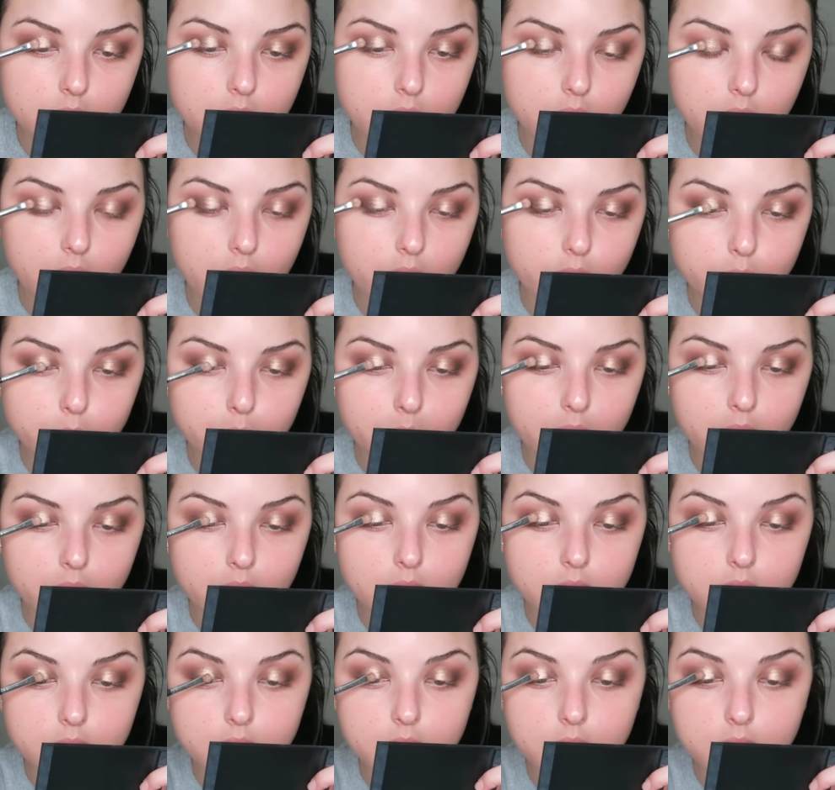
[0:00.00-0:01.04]
Half
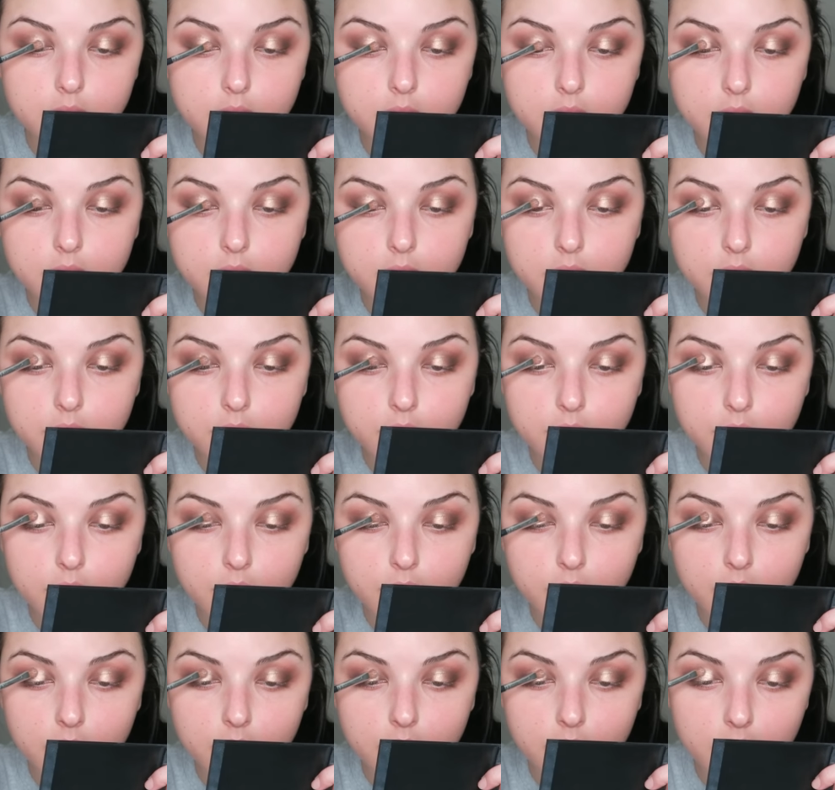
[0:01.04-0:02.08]
Baked.
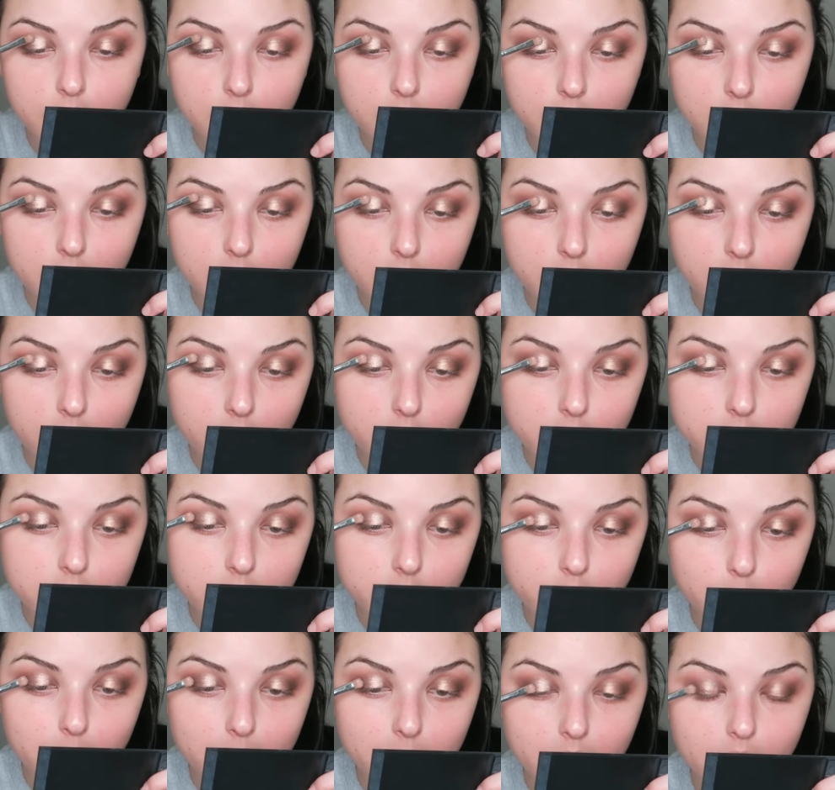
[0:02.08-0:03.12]
Now
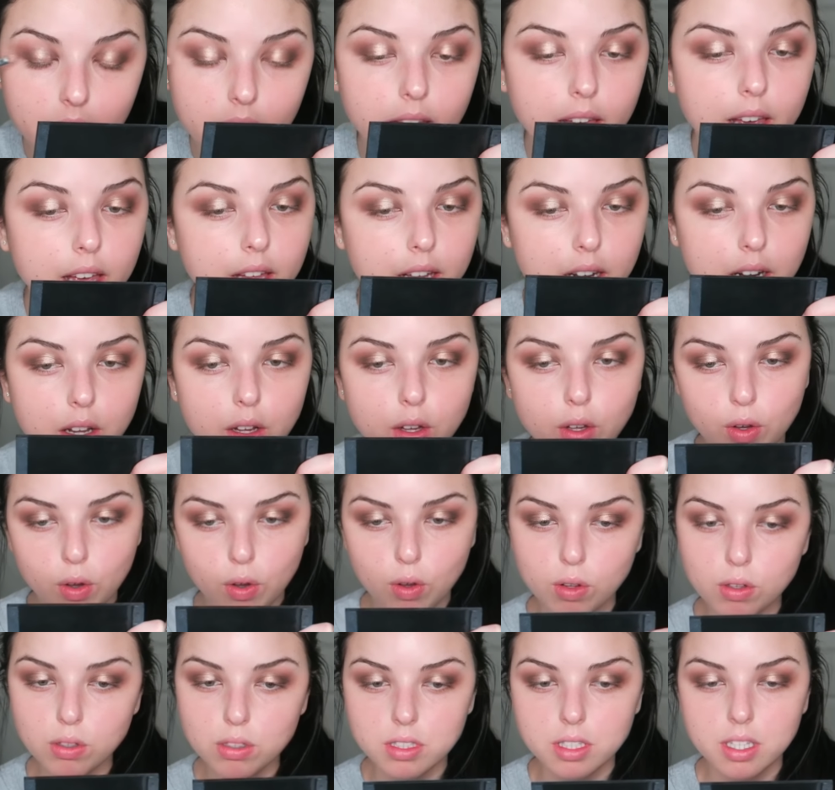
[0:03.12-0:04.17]
instead of making it
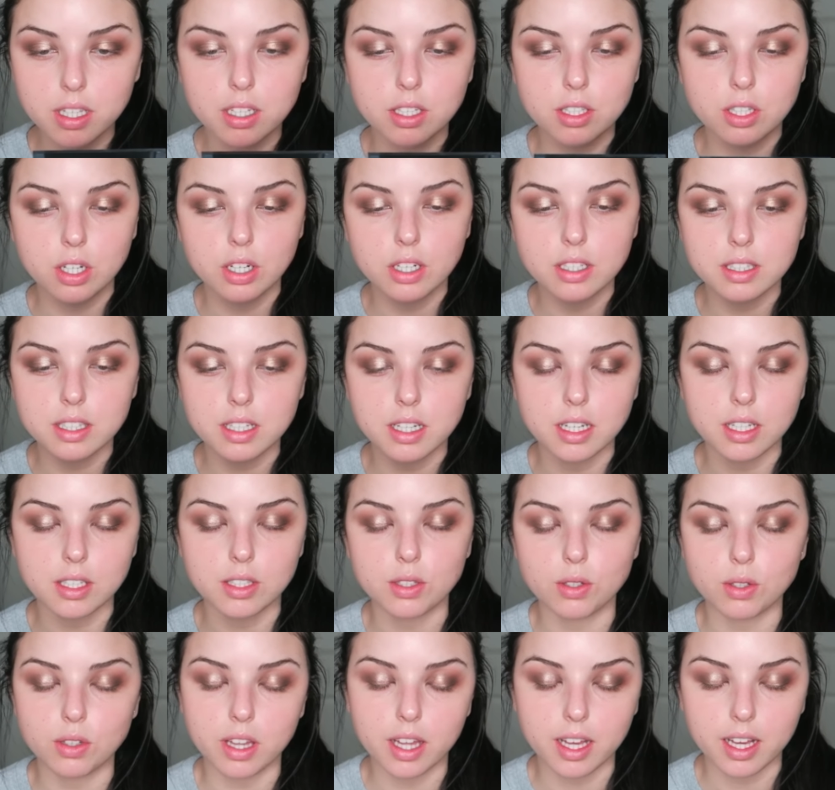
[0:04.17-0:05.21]
gold, it turns it
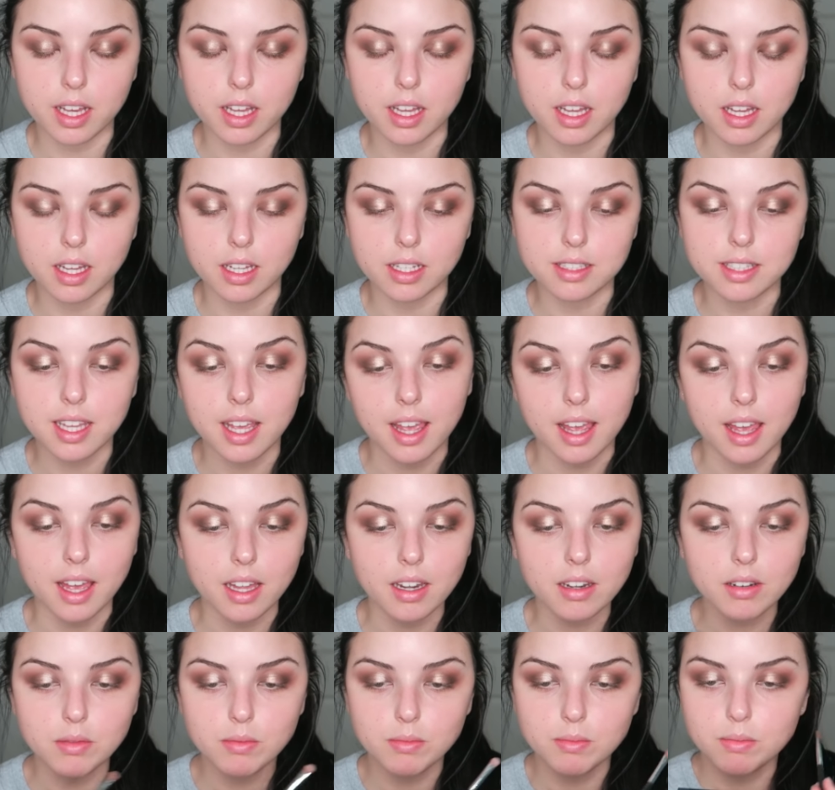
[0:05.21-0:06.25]
into like a
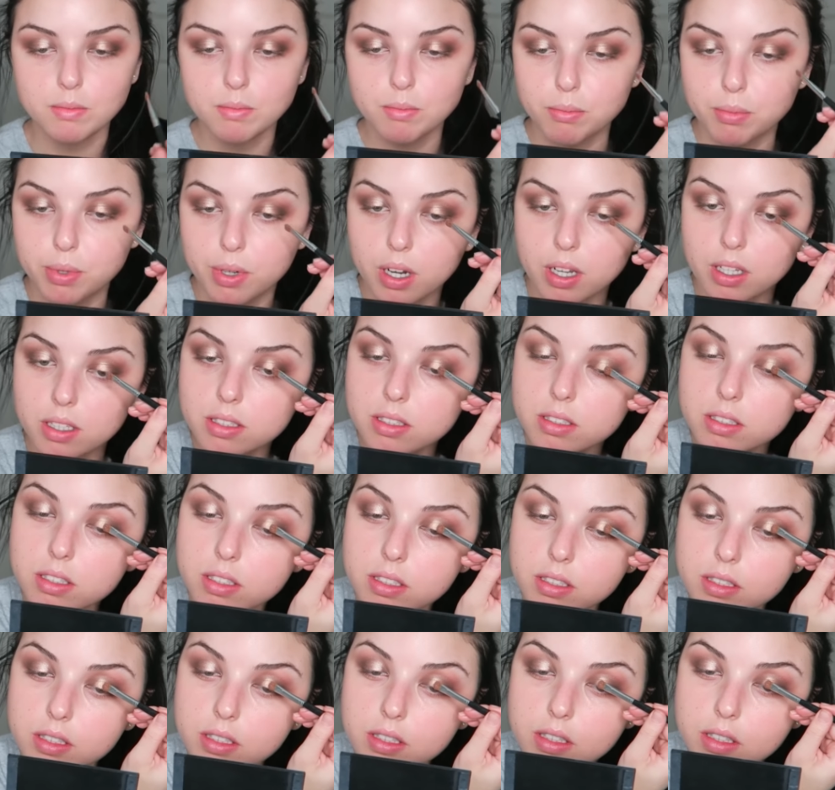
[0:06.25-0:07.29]
tan bronze
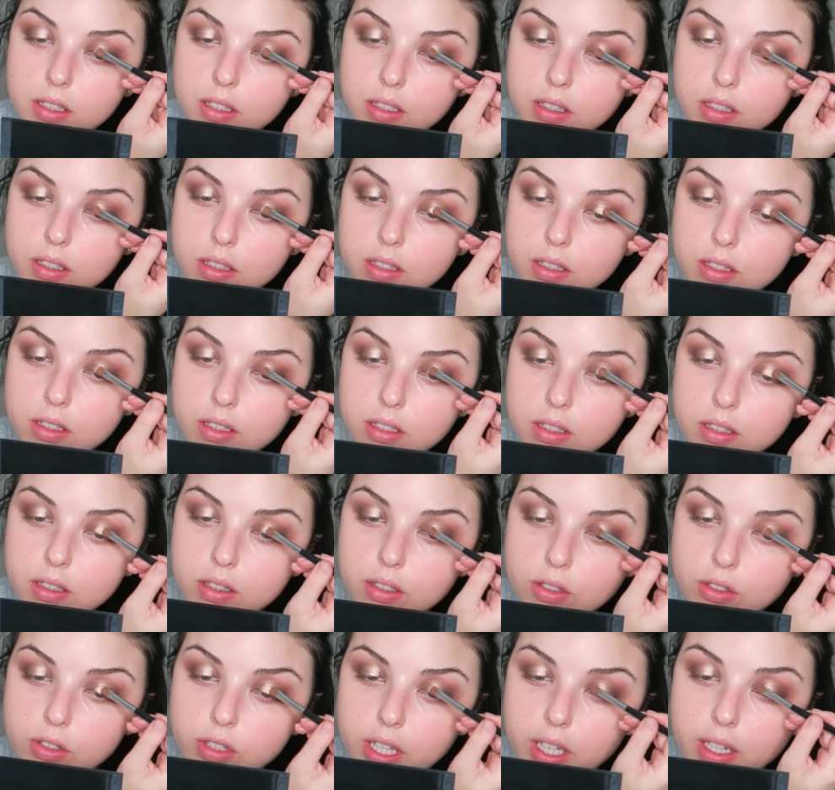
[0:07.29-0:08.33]

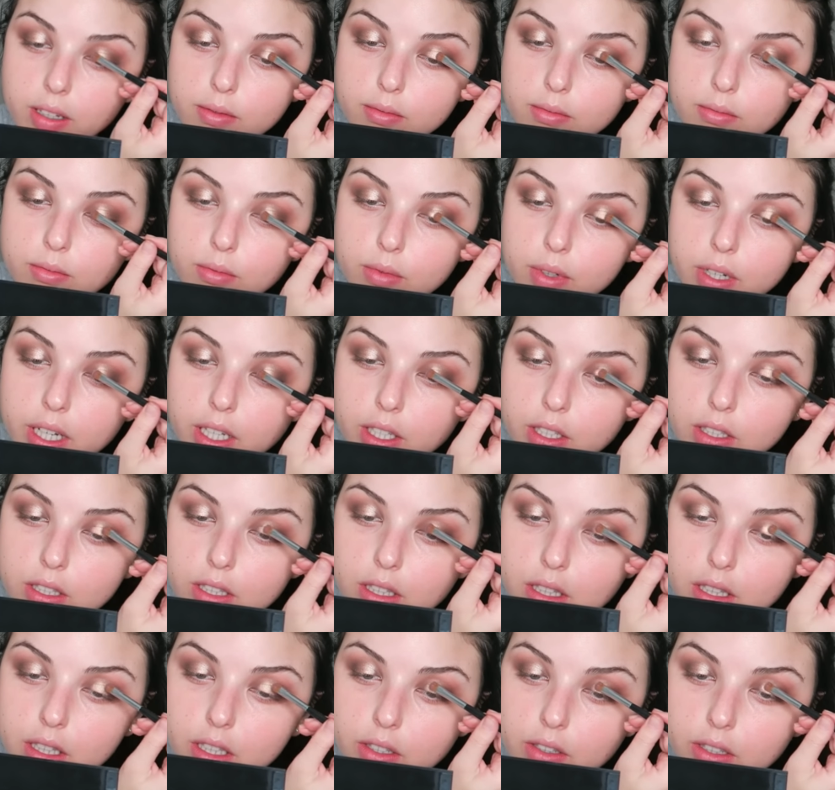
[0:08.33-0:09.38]
shade. What I
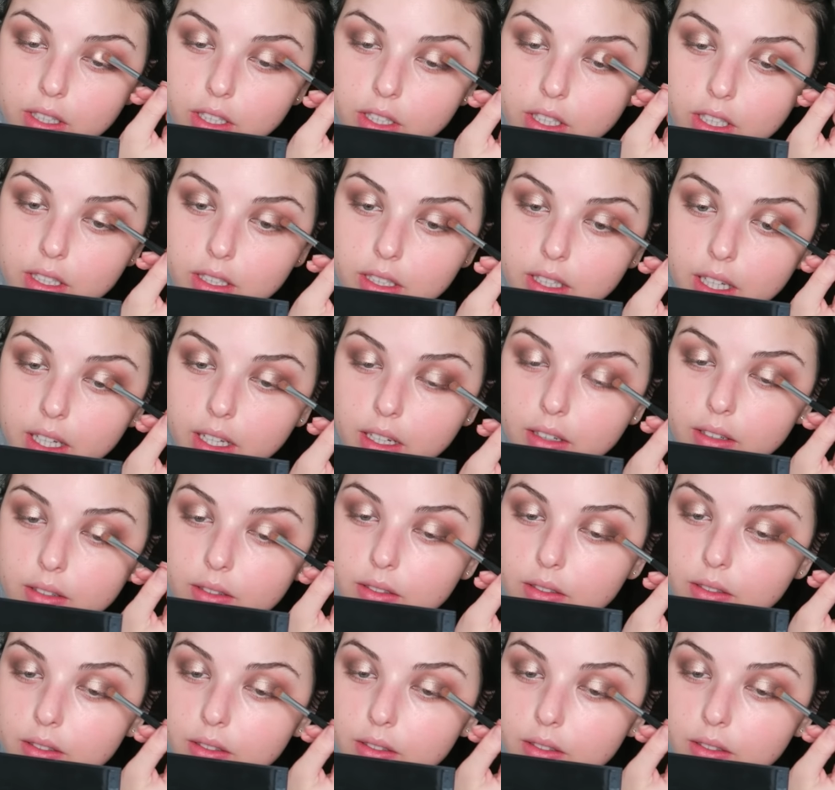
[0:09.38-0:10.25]
literally just said.